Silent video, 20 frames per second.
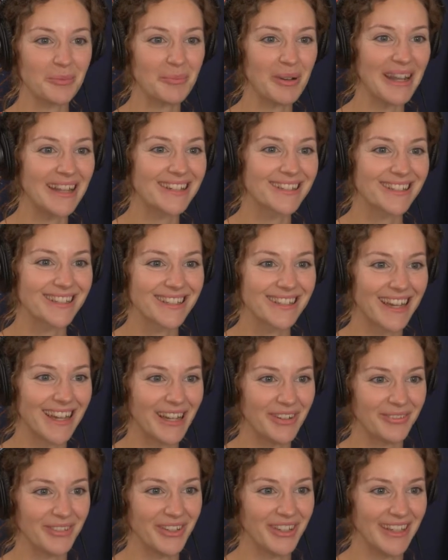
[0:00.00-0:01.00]
pleasure to
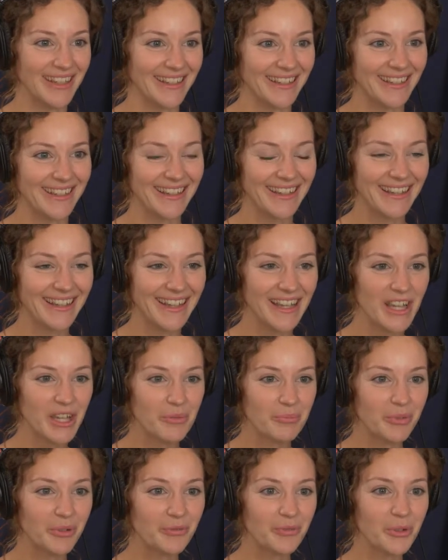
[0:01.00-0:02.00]
have you here.
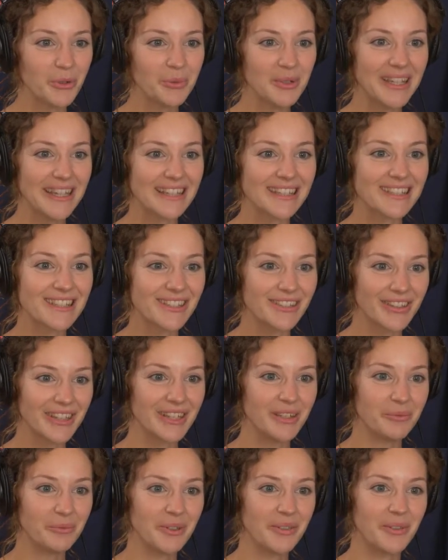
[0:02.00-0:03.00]
Before we get stuck
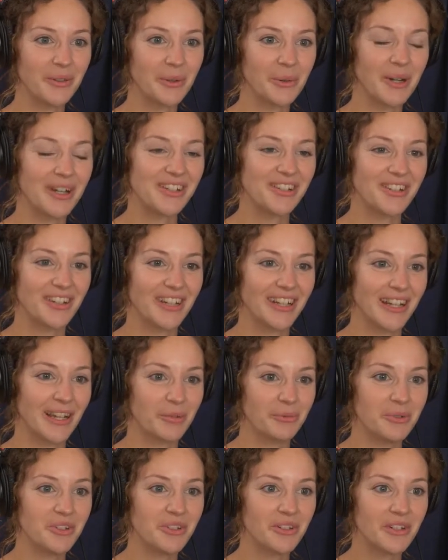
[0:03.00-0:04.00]
in with the questioning, I
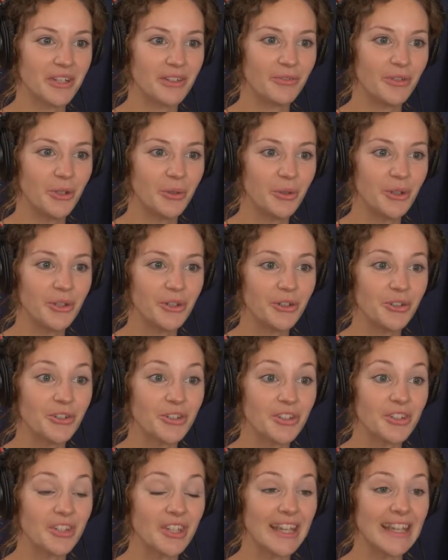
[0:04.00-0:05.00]
wondered if you could
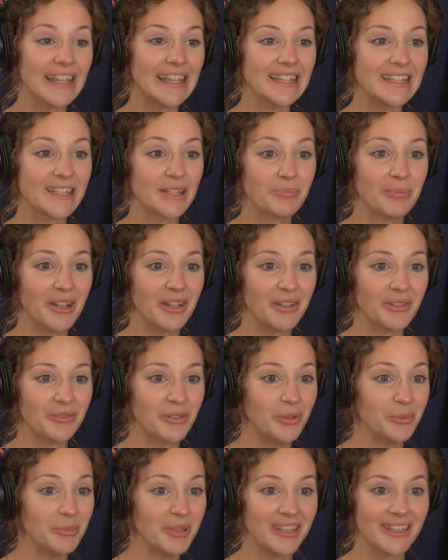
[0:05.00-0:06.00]
just spend a
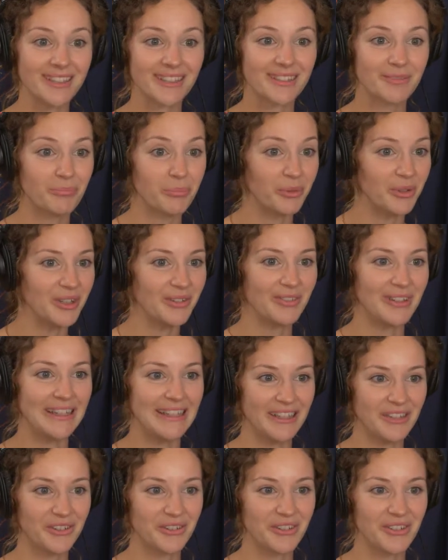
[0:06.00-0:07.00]
few minutes briefly
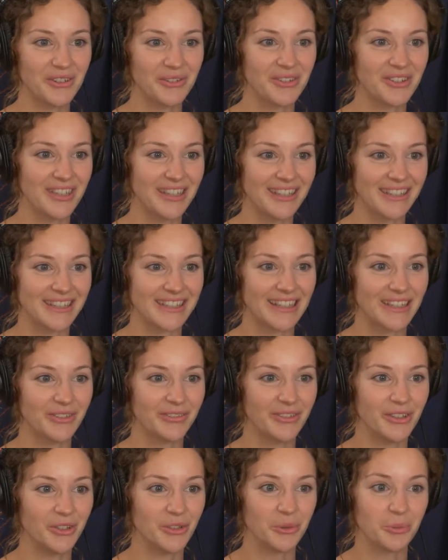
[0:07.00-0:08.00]
introducing
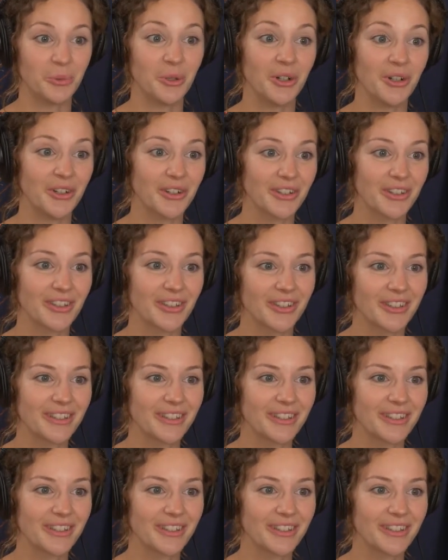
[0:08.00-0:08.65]
yourself and your work.